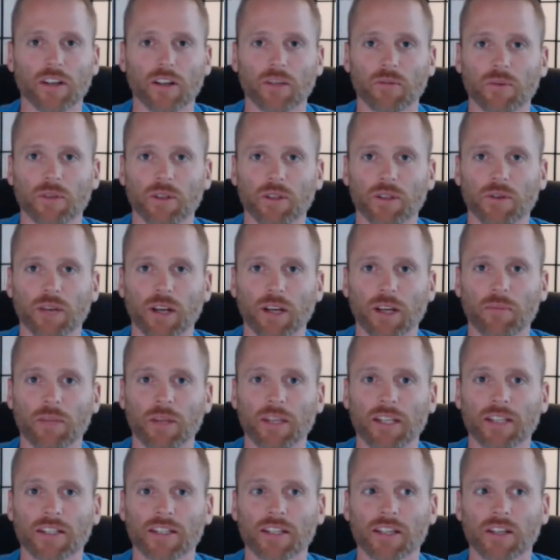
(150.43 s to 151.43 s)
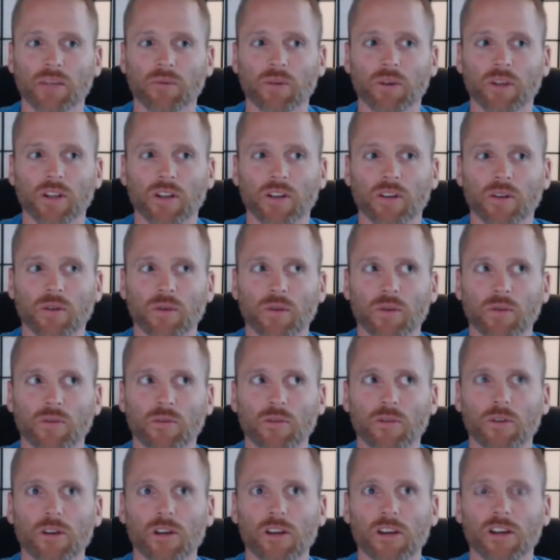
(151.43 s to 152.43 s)
I'd really recommend it to anyone who
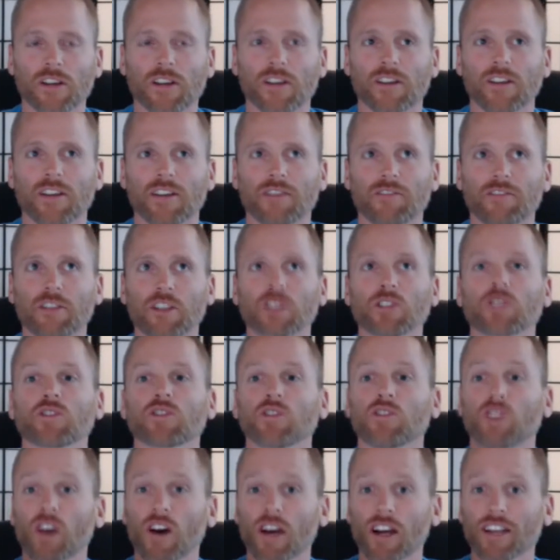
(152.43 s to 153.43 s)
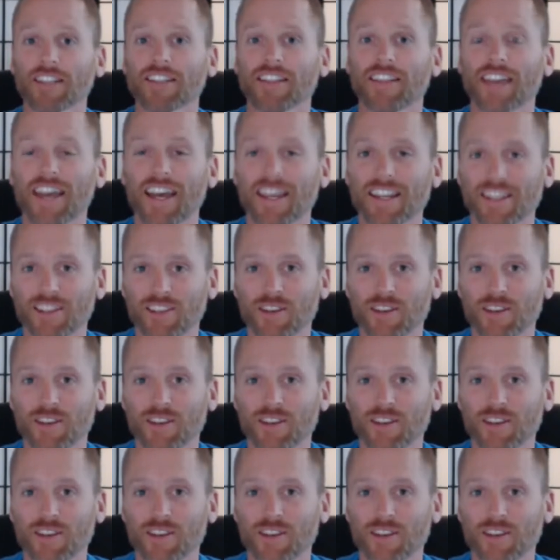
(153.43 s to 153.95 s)
feels drawn to that.